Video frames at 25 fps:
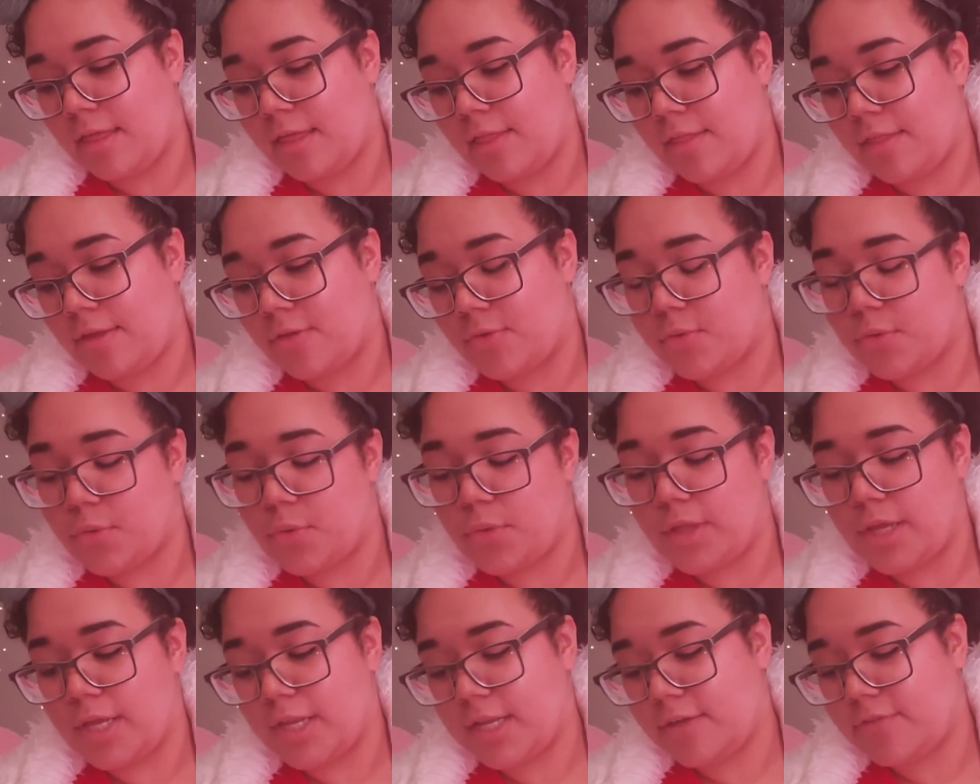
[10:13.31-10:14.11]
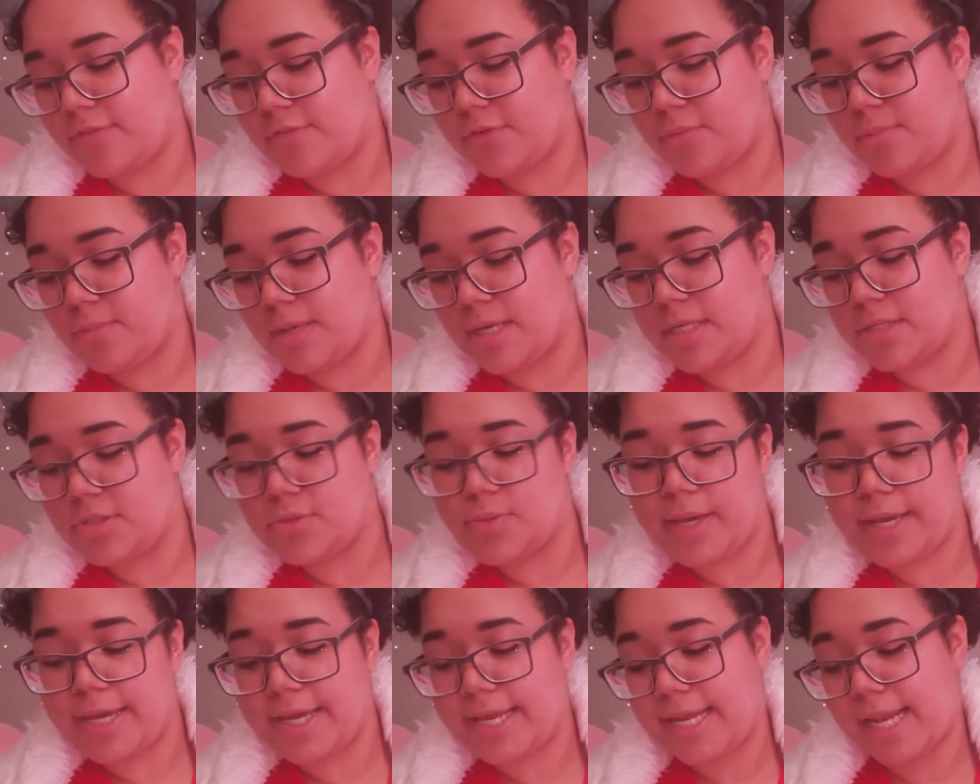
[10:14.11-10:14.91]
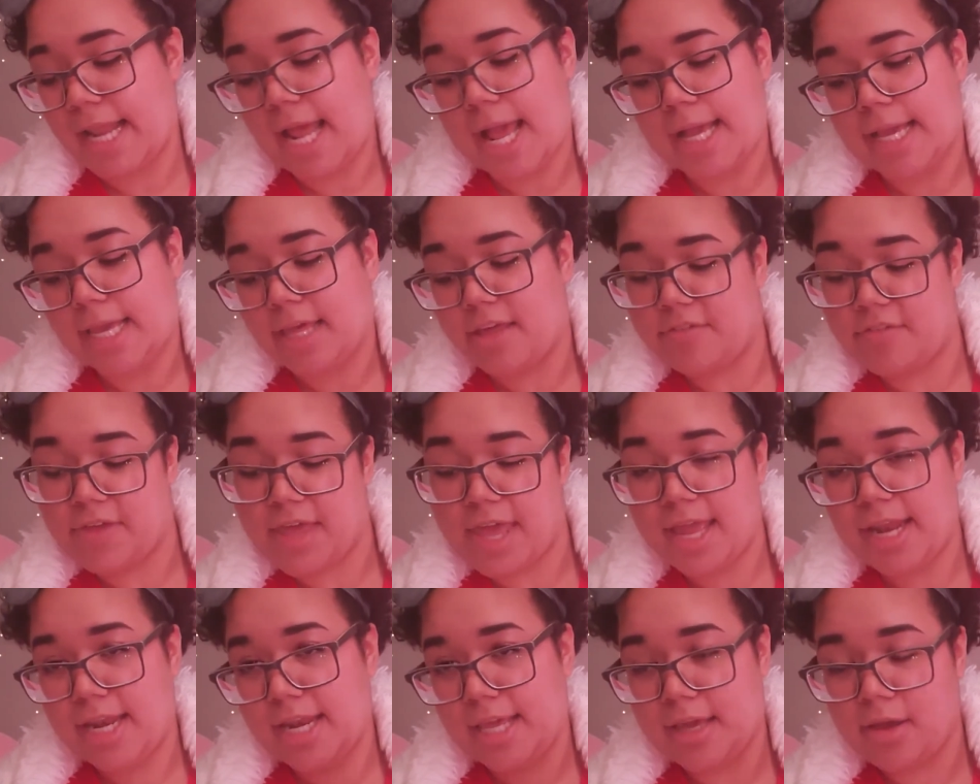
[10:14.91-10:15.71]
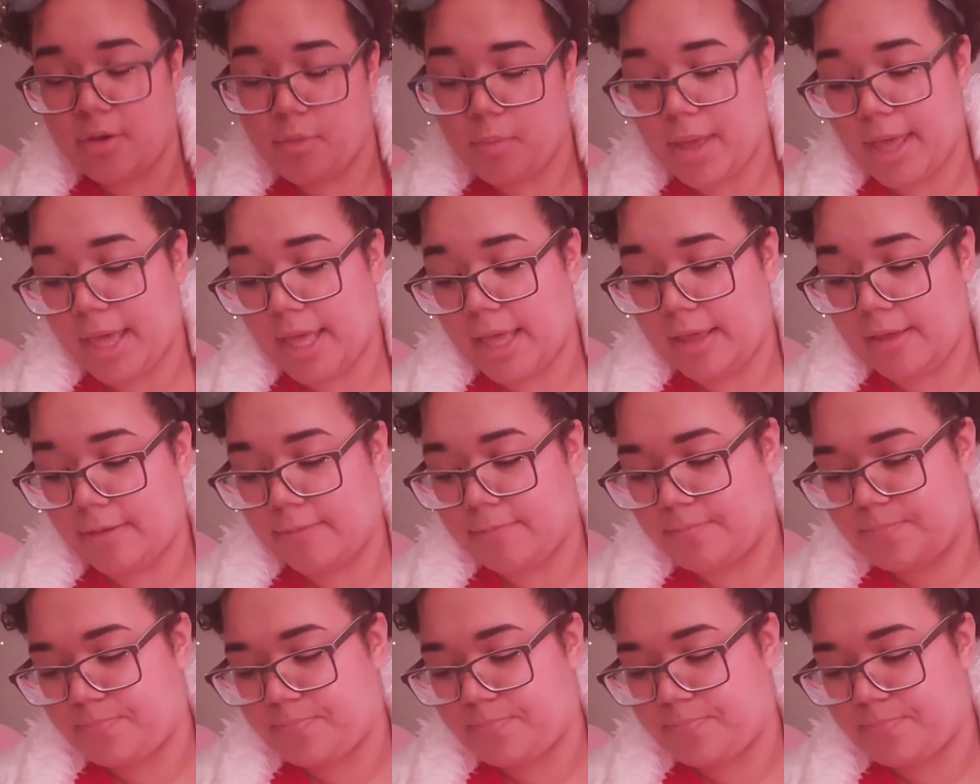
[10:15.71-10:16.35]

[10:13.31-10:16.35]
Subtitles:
There's only enough for me, so I cannot give any away."